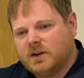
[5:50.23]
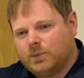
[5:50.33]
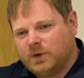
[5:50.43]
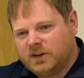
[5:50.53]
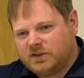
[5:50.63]

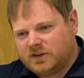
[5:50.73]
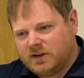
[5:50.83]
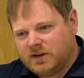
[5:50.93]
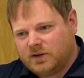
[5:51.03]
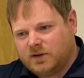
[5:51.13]
which
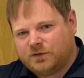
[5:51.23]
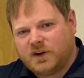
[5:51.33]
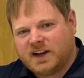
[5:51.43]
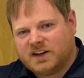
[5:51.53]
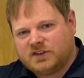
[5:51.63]
are
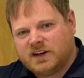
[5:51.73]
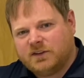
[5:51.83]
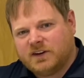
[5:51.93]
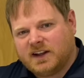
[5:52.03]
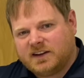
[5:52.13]
financially
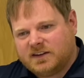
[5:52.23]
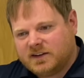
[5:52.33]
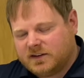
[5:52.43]
related.